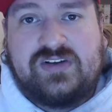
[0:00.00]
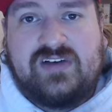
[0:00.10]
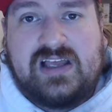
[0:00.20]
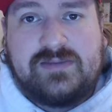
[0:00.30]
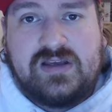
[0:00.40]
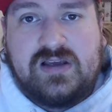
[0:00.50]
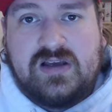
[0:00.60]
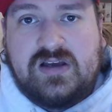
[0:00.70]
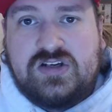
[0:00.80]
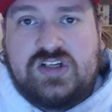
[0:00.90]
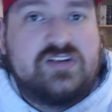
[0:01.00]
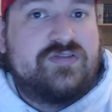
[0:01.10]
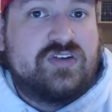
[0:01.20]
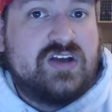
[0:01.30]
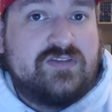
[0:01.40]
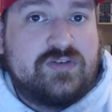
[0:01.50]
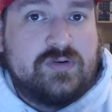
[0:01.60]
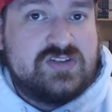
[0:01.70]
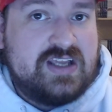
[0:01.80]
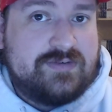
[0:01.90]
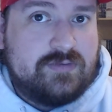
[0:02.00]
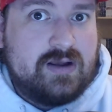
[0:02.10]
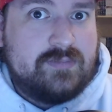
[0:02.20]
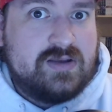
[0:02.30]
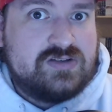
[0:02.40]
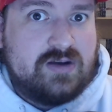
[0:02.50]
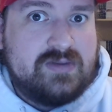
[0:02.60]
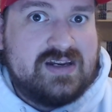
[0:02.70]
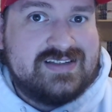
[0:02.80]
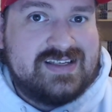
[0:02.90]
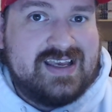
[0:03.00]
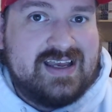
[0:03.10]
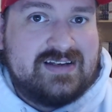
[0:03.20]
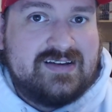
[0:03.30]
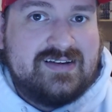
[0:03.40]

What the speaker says: like me. She just feels comfortable and safe around me, so I'm an easy get.